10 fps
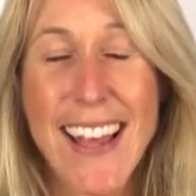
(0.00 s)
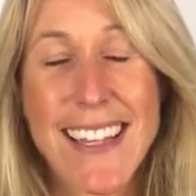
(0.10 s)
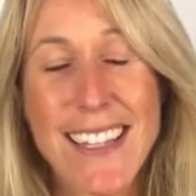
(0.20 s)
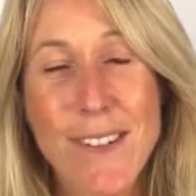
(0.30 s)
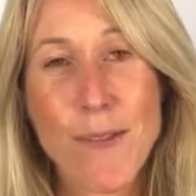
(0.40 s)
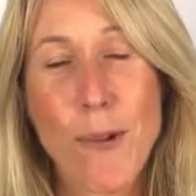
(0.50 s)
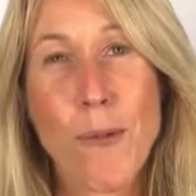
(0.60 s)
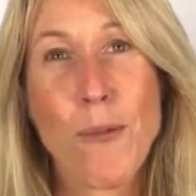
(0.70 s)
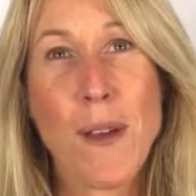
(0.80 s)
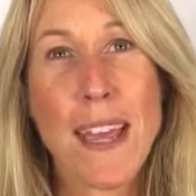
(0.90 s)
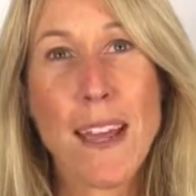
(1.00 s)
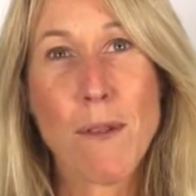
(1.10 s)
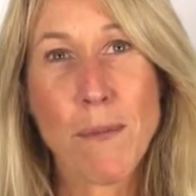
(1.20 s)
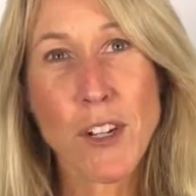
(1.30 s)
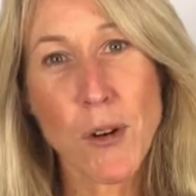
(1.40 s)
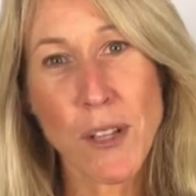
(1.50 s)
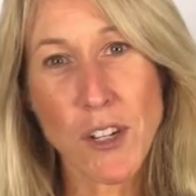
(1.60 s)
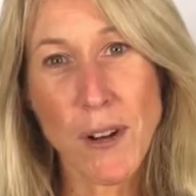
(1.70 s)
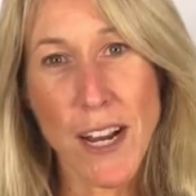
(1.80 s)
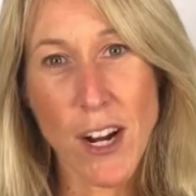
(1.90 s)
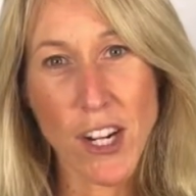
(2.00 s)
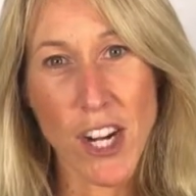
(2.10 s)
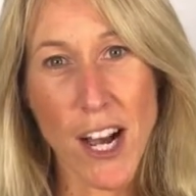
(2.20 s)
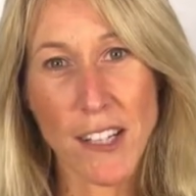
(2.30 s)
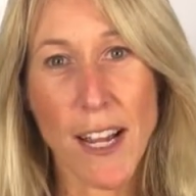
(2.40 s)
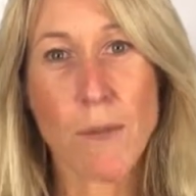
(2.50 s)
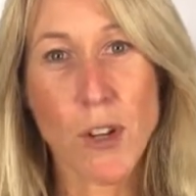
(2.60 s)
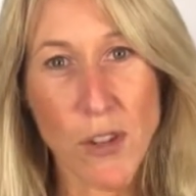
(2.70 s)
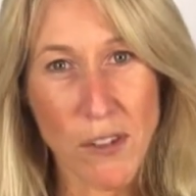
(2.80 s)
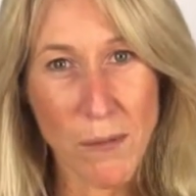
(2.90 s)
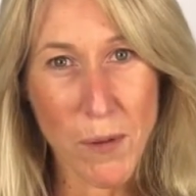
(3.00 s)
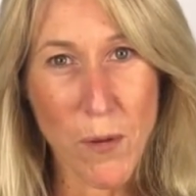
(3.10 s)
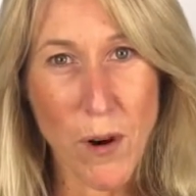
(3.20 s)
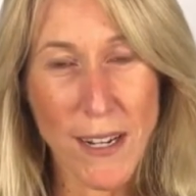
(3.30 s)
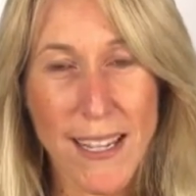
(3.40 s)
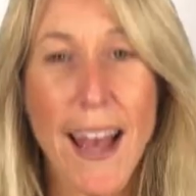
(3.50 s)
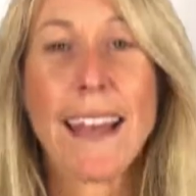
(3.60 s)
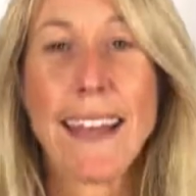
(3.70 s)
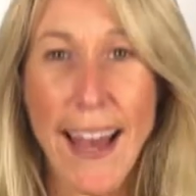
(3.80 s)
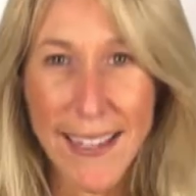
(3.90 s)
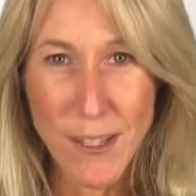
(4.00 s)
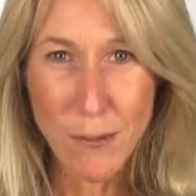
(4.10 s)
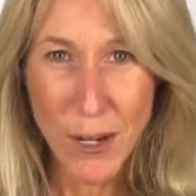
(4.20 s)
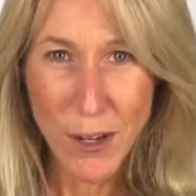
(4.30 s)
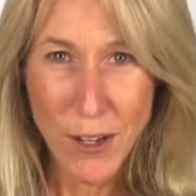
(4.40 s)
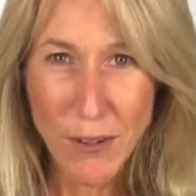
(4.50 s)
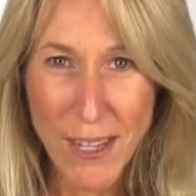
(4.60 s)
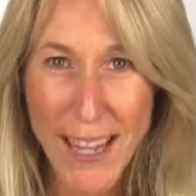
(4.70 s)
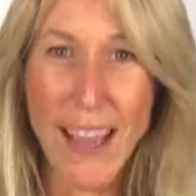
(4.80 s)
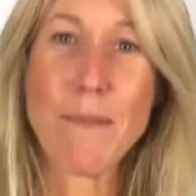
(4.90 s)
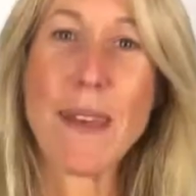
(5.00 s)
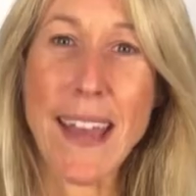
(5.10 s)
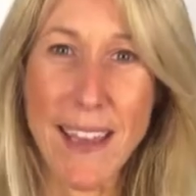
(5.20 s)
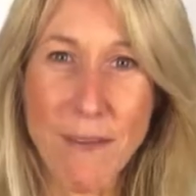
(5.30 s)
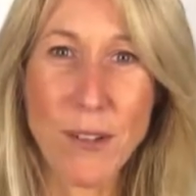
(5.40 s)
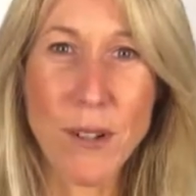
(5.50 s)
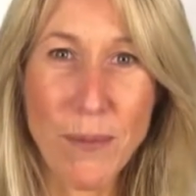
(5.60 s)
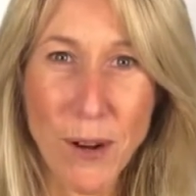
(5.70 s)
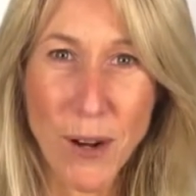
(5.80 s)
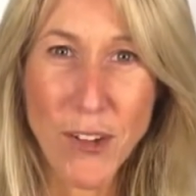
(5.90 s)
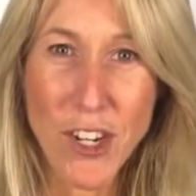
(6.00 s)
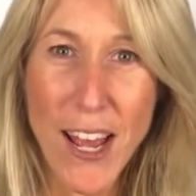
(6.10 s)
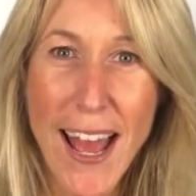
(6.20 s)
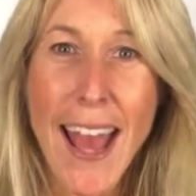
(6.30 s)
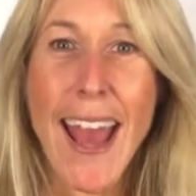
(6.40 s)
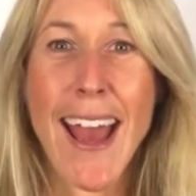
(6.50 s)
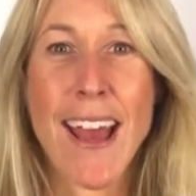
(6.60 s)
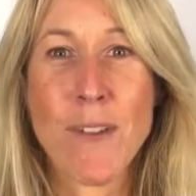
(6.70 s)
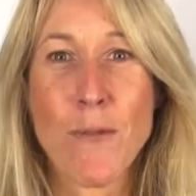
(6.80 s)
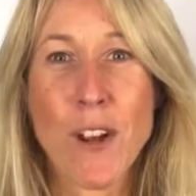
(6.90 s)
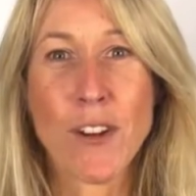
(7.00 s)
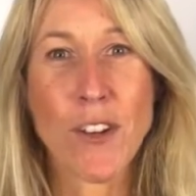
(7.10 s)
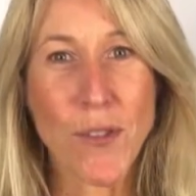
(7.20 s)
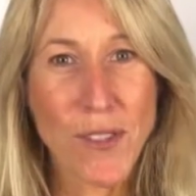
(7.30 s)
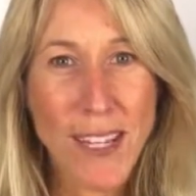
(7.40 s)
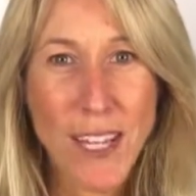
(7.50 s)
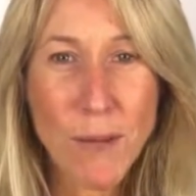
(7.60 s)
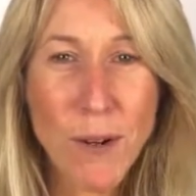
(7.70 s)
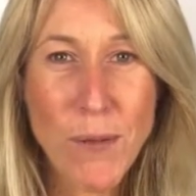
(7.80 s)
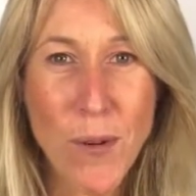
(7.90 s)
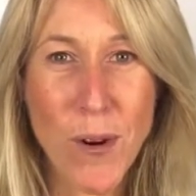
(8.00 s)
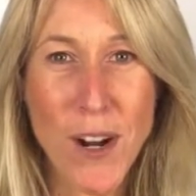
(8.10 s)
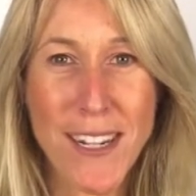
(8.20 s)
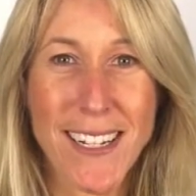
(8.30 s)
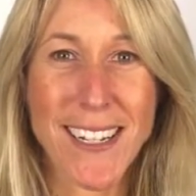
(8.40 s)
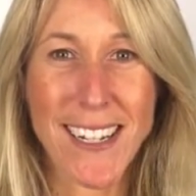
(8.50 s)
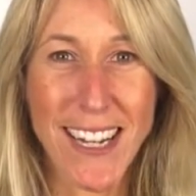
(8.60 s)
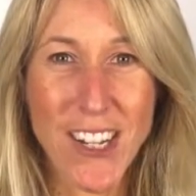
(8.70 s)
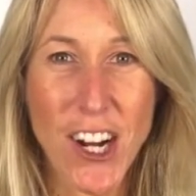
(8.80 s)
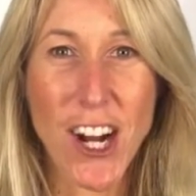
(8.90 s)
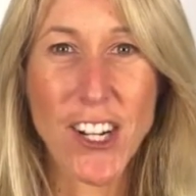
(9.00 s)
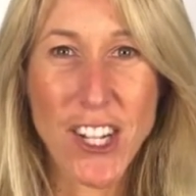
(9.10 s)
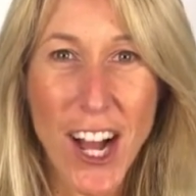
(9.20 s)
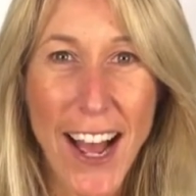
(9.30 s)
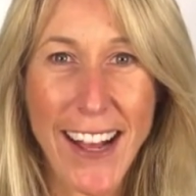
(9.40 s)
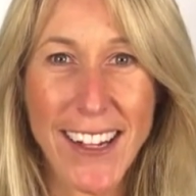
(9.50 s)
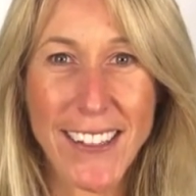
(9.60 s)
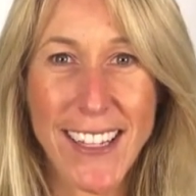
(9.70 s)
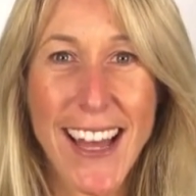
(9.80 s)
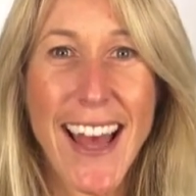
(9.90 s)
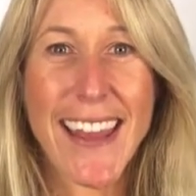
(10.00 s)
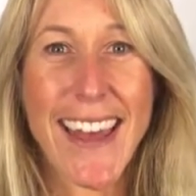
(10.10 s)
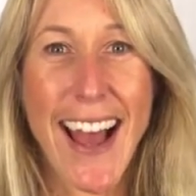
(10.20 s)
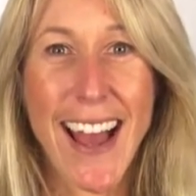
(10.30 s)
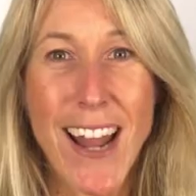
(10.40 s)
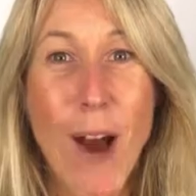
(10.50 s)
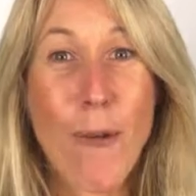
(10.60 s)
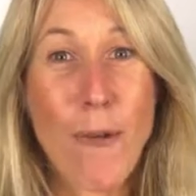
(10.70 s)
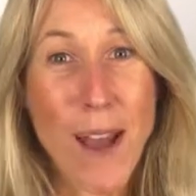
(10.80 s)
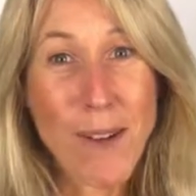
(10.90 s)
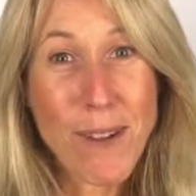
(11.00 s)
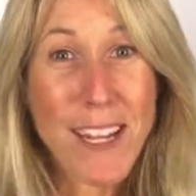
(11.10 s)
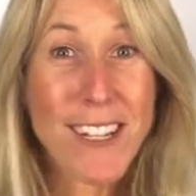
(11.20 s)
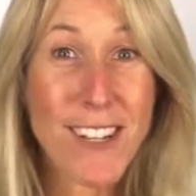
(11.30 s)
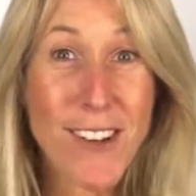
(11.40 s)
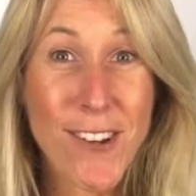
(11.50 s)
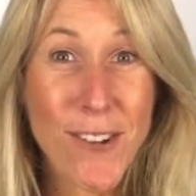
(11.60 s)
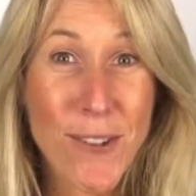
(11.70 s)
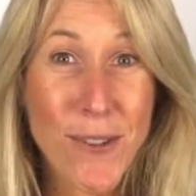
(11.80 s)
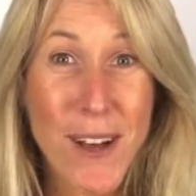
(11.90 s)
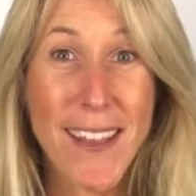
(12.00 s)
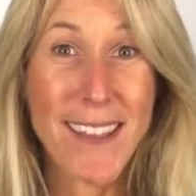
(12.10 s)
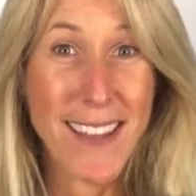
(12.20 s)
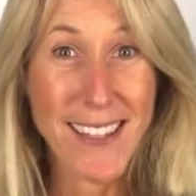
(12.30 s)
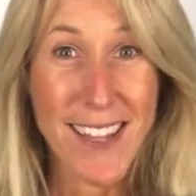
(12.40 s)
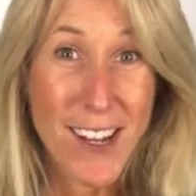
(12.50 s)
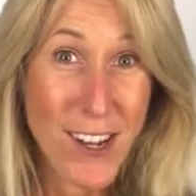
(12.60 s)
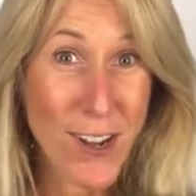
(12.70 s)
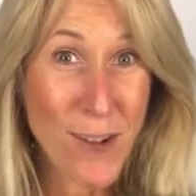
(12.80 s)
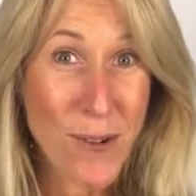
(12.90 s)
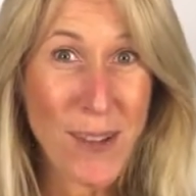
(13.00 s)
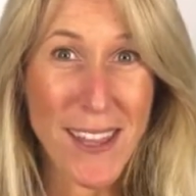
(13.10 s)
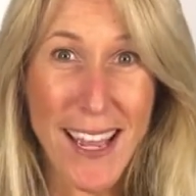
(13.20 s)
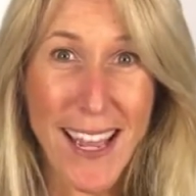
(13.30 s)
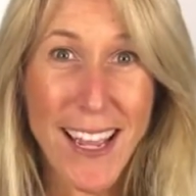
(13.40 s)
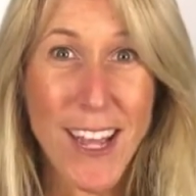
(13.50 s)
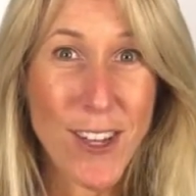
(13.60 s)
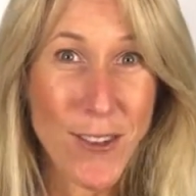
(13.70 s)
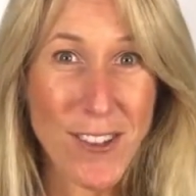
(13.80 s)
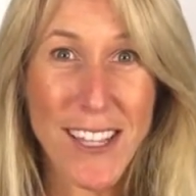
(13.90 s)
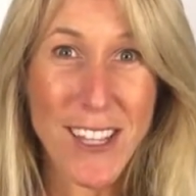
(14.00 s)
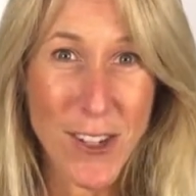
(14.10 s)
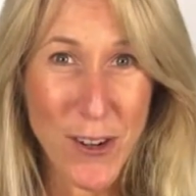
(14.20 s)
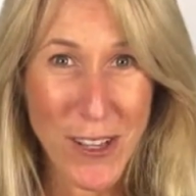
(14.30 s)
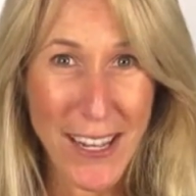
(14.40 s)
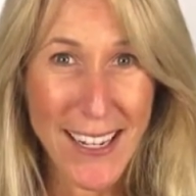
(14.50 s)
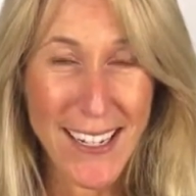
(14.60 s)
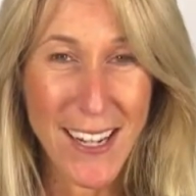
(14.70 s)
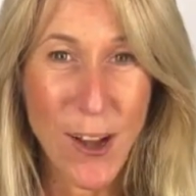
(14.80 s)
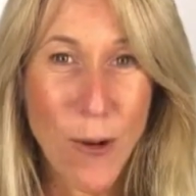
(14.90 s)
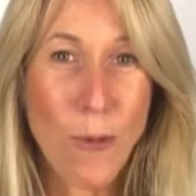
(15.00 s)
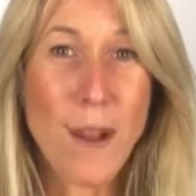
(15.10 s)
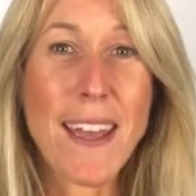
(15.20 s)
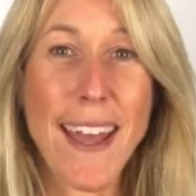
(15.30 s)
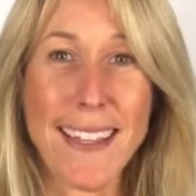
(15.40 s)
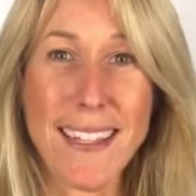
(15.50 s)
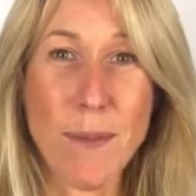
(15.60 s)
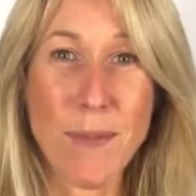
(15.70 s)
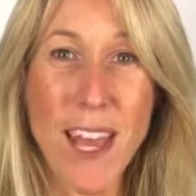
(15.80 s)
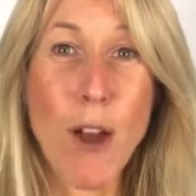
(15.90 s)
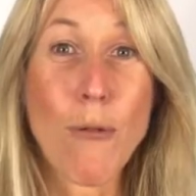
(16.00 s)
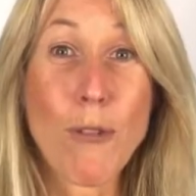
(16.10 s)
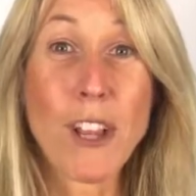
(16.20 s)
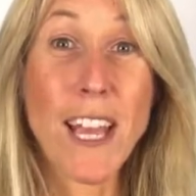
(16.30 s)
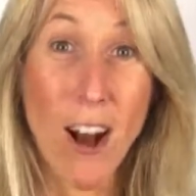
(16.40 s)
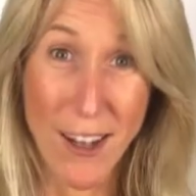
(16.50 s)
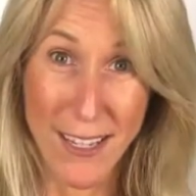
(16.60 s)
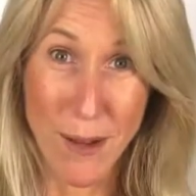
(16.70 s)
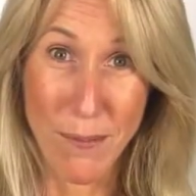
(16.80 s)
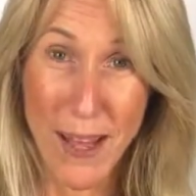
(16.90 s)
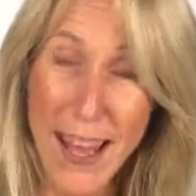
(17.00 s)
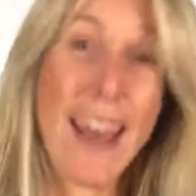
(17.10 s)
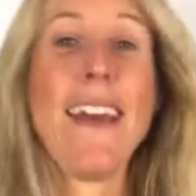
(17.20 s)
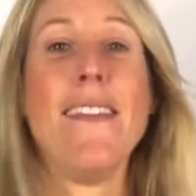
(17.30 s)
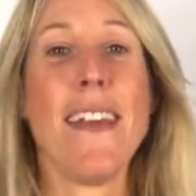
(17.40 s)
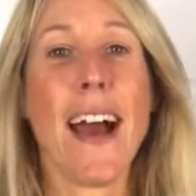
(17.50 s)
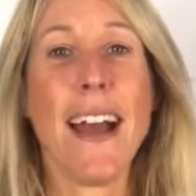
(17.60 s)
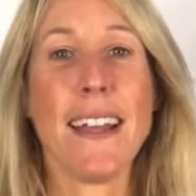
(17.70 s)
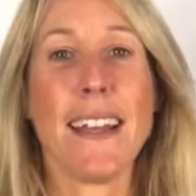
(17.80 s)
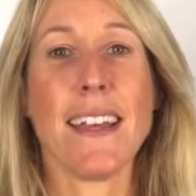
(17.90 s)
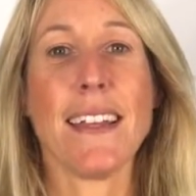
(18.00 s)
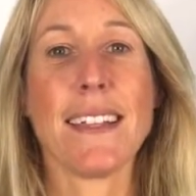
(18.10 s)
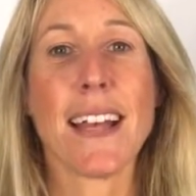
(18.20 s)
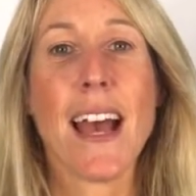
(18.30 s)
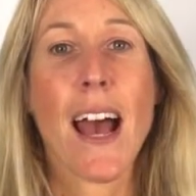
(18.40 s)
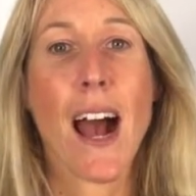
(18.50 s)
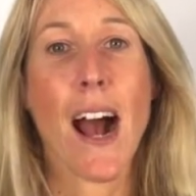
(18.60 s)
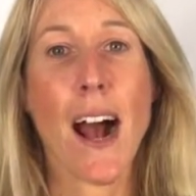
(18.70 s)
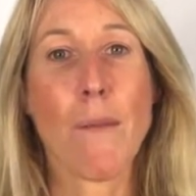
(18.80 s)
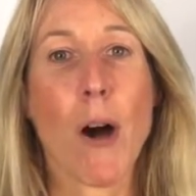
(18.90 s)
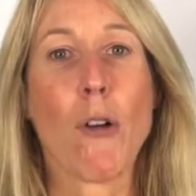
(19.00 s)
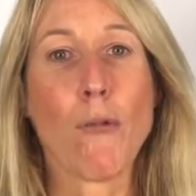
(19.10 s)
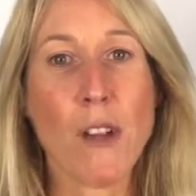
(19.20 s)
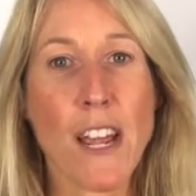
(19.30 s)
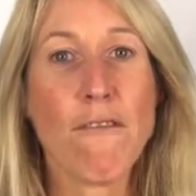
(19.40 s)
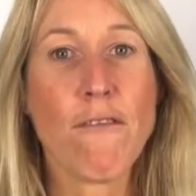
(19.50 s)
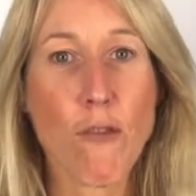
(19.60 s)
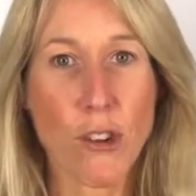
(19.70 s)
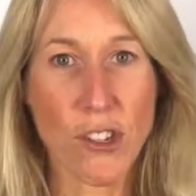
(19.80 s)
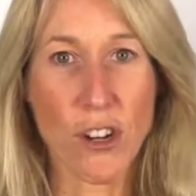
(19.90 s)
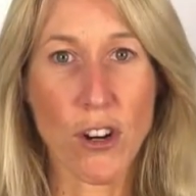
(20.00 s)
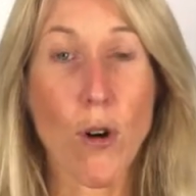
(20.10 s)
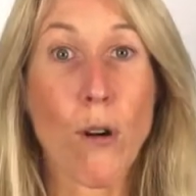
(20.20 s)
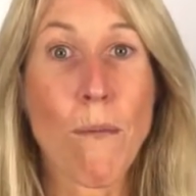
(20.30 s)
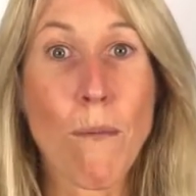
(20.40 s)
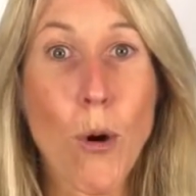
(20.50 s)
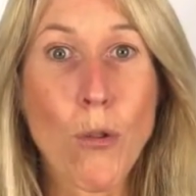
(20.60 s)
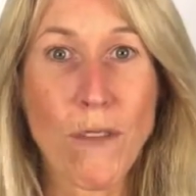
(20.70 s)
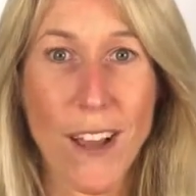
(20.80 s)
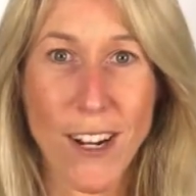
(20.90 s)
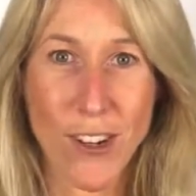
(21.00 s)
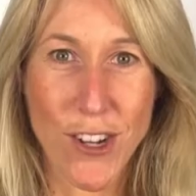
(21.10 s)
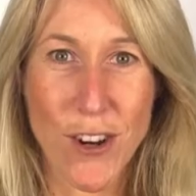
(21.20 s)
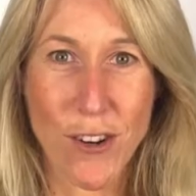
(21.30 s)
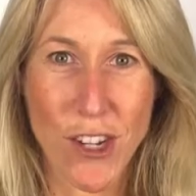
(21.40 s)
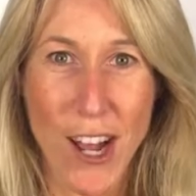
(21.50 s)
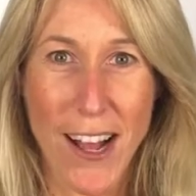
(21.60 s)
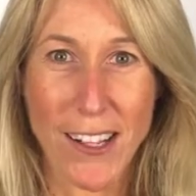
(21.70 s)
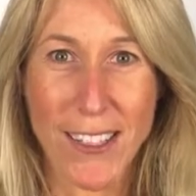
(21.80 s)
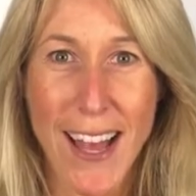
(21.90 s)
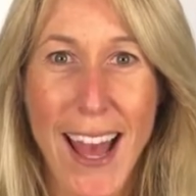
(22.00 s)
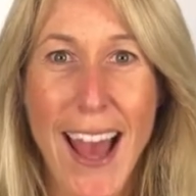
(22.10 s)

So when we're toilet training our child and we're using rewards, yes, we are using a behavioral approach, and we are using the reward to teach our child that when we do this new thing using the toilet, we get something really awesome. And that is a reinforcer or a motivator to your child.